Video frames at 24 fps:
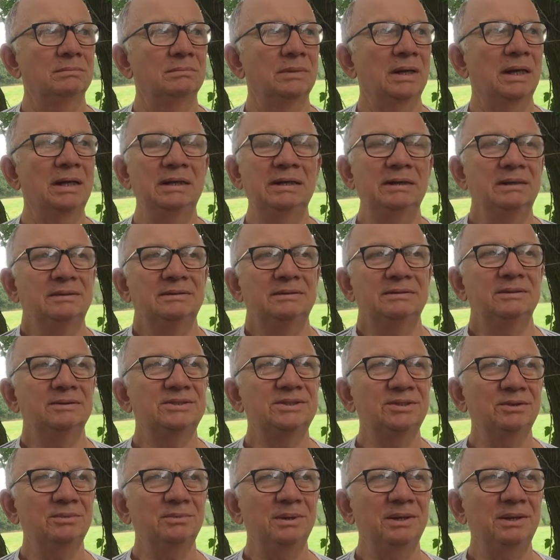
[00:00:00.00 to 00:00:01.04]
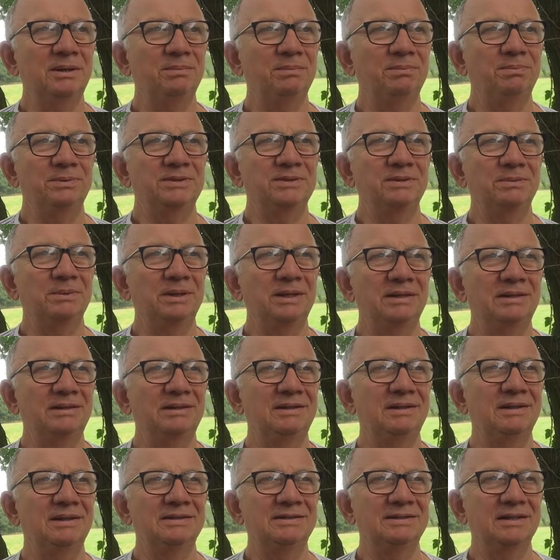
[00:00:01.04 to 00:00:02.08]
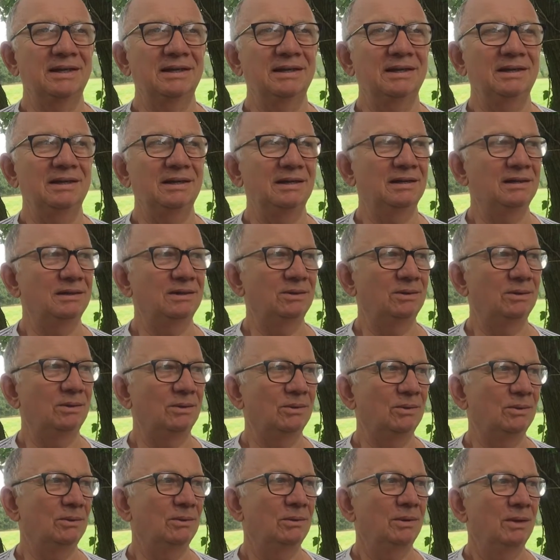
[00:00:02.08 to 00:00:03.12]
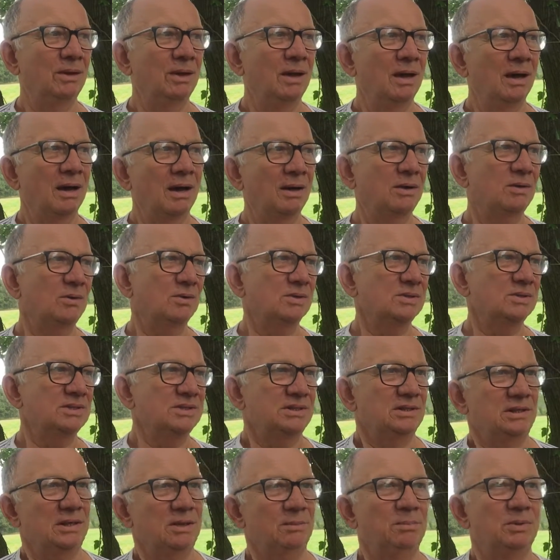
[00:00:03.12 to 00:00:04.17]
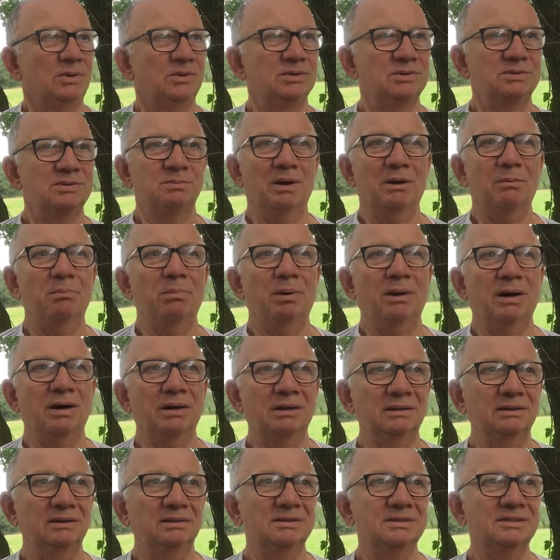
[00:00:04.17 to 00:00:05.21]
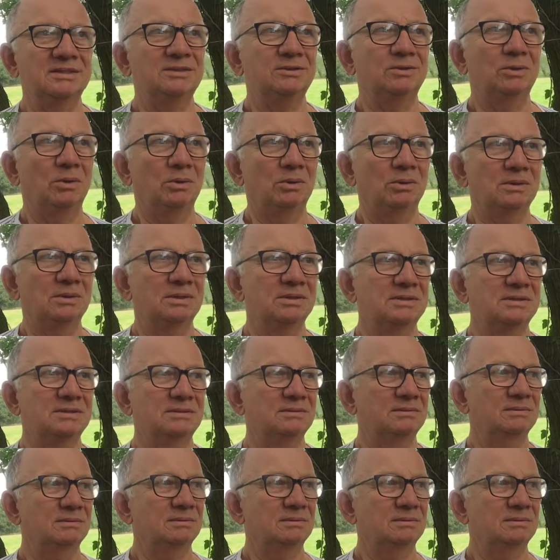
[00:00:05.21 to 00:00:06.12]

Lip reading: And there's so many things I hear, you know. I can't sleep because my partner snores.